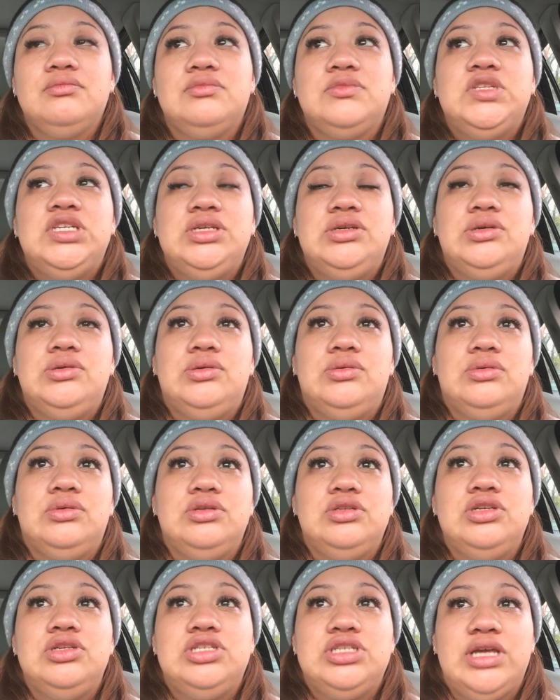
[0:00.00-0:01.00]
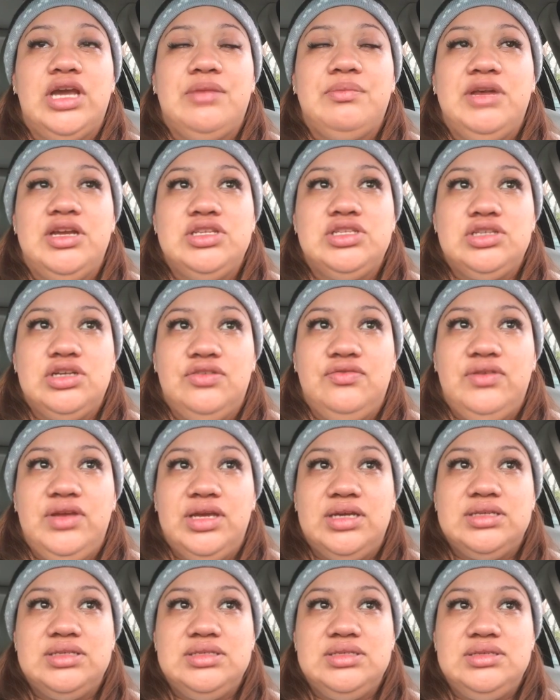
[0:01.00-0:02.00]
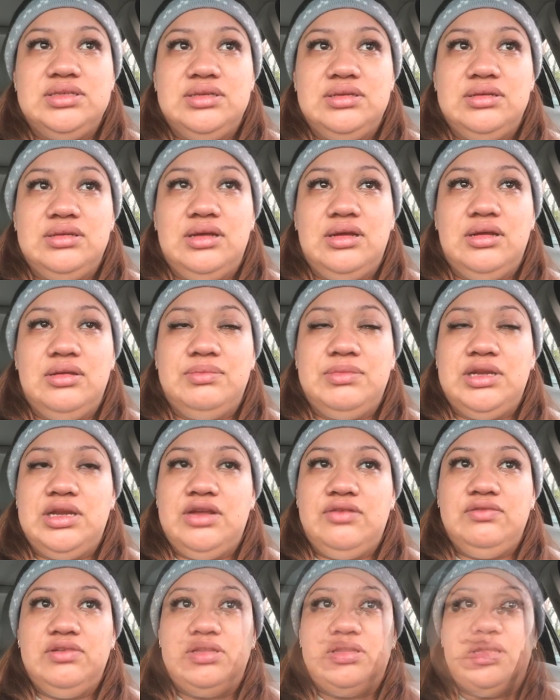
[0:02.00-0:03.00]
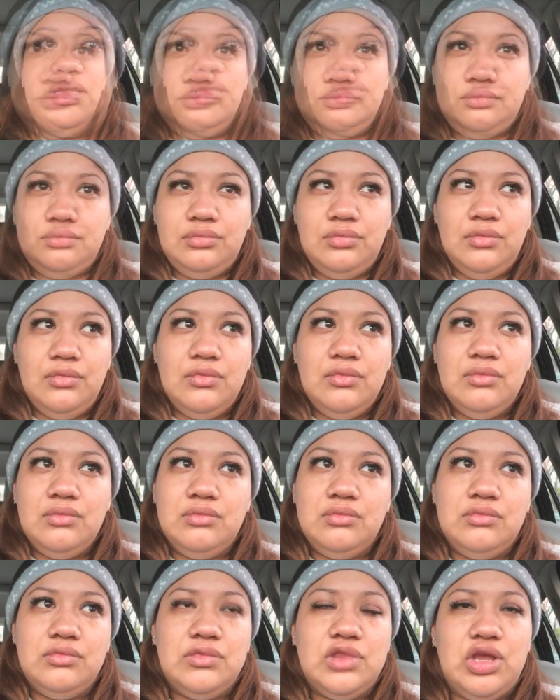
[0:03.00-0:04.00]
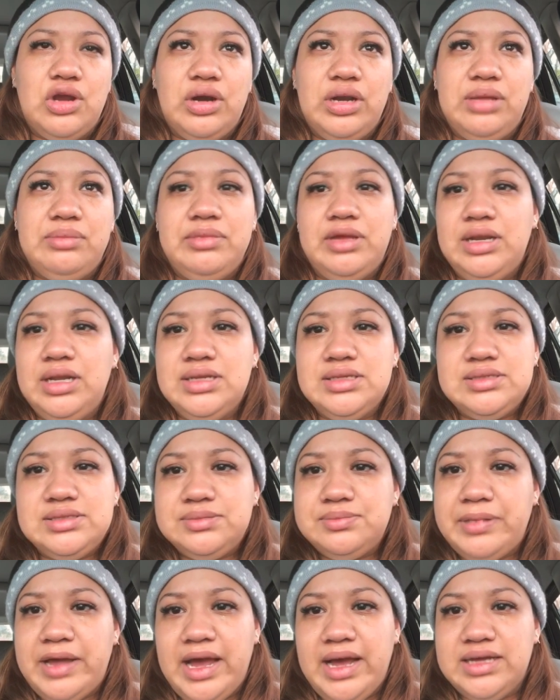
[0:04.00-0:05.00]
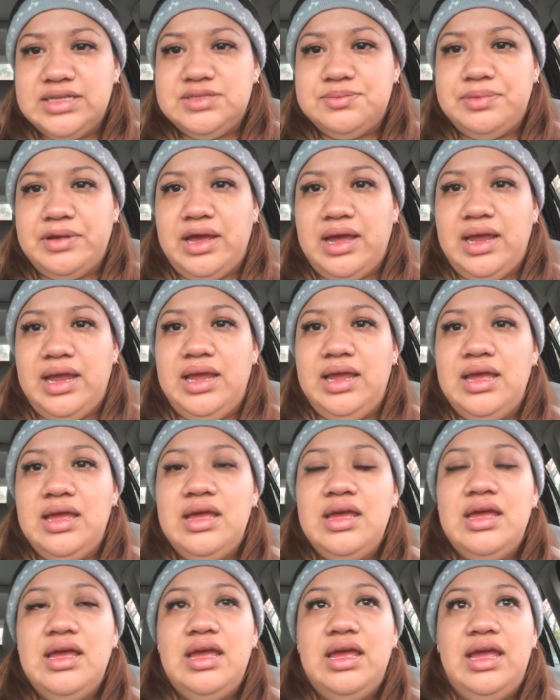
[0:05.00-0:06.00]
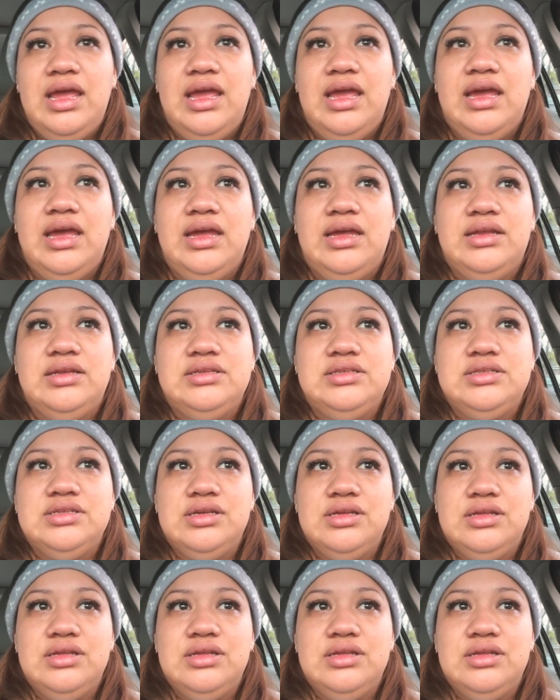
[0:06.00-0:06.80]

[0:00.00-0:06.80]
to check my cervix and everything. 30 minutes pass by, and